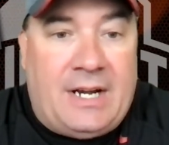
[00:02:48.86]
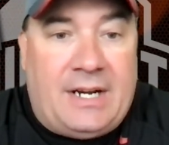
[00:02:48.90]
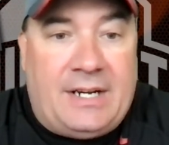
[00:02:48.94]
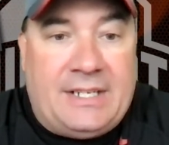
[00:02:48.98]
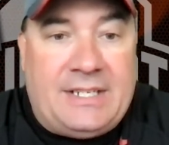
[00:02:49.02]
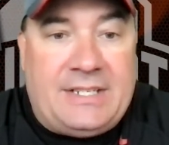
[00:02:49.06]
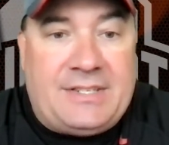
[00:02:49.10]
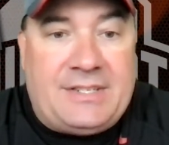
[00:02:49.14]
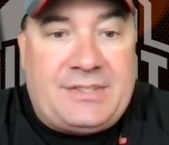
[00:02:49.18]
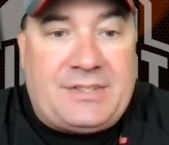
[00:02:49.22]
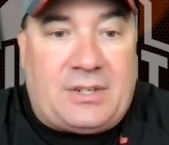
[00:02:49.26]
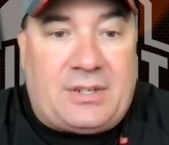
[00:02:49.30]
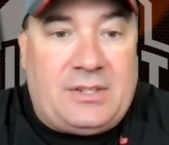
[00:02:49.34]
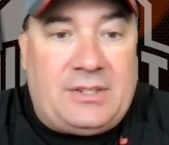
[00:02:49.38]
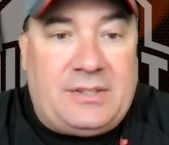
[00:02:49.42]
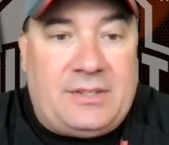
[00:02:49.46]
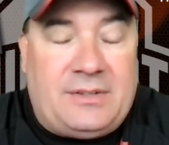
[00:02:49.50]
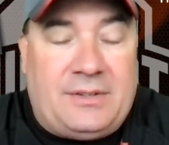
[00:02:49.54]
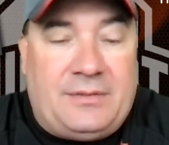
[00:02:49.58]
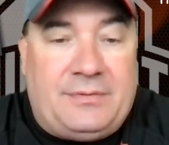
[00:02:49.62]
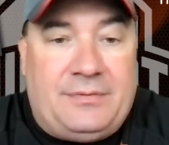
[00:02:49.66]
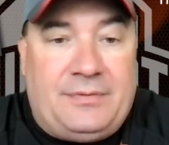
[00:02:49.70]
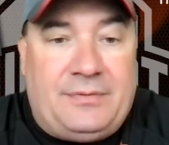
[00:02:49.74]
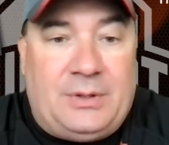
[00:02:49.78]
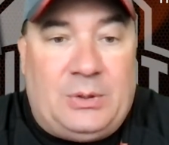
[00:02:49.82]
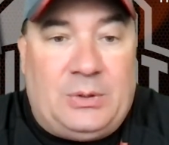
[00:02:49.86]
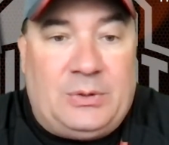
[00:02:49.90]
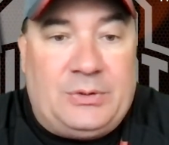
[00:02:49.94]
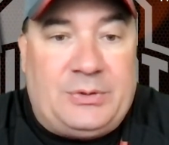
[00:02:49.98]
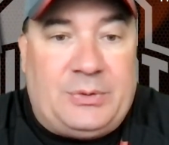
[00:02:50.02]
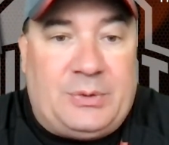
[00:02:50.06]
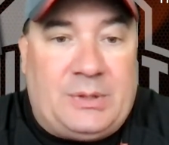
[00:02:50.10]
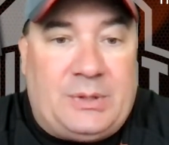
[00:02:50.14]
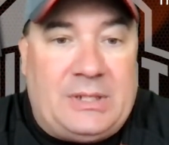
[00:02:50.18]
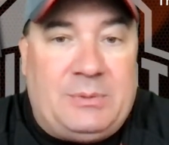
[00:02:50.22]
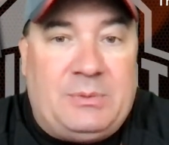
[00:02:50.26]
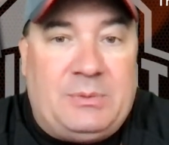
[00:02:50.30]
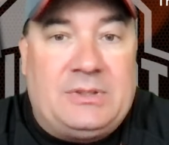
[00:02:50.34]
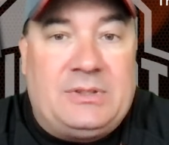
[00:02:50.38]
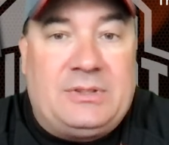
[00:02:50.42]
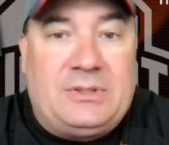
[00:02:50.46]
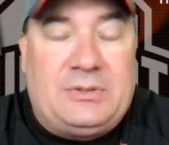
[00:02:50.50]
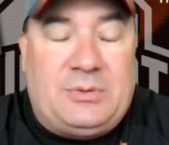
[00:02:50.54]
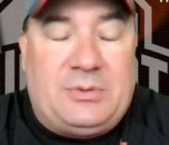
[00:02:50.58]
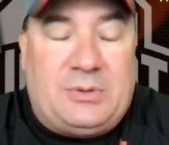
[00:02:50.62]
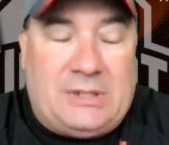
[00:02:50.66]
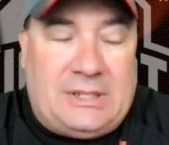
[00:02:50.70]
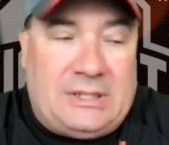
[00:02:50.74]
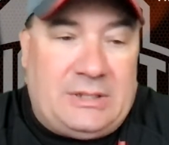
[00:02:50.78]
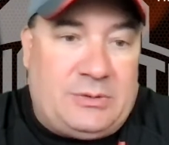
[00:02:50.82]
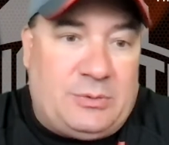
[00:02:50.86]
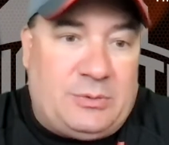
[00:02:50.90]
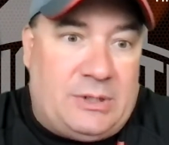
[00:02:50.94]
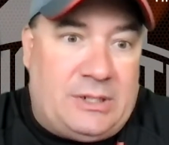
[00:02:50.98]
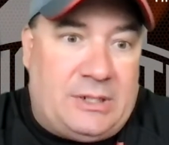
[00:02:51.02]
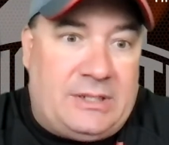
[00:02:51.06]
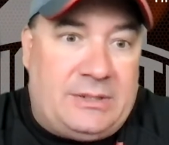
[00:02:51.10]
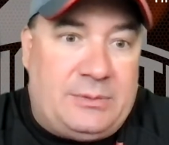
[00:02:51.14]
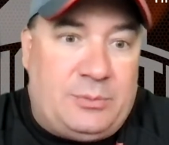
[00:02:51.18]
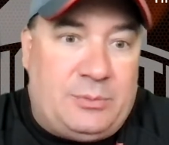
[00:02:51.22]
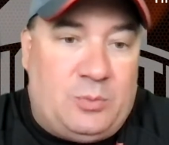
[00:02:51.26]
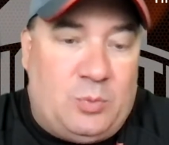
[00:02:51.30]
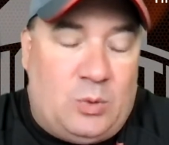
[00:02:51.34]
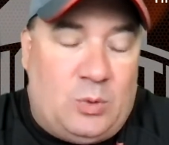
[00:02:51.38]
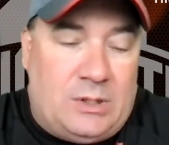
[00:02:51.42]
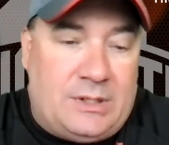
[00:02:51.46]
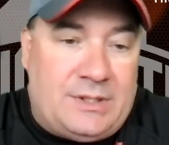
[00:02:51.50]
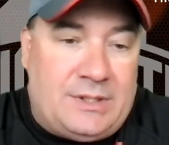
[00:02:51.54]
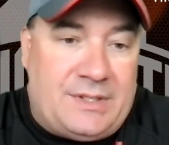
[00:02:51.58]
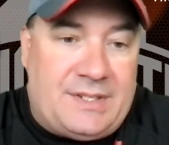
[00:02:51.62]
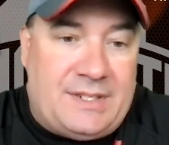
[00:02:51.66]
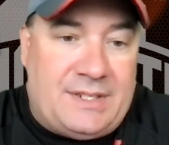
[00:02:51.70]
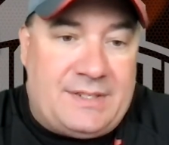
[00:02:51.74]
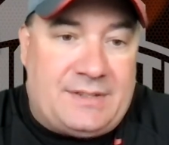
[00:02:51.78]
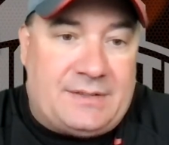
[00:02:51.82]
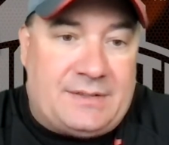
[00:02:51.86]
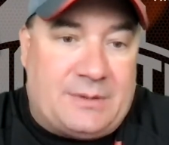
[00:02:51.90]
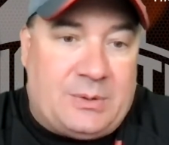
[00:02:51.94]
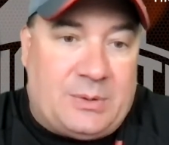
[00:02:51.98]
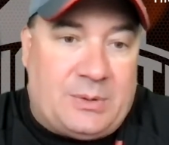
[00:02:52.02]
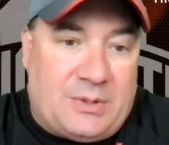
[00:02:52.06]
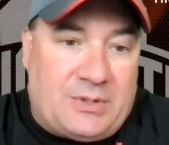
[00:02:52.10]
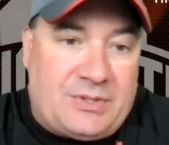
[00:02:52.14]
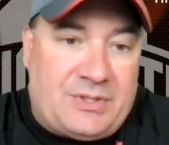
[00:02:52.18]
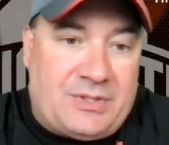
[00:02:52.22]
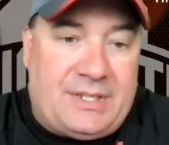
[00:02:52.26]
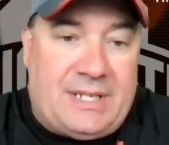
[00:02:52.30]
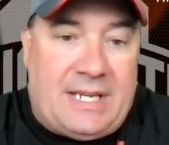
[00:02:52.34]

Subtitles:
He started the full 2021 season, of course.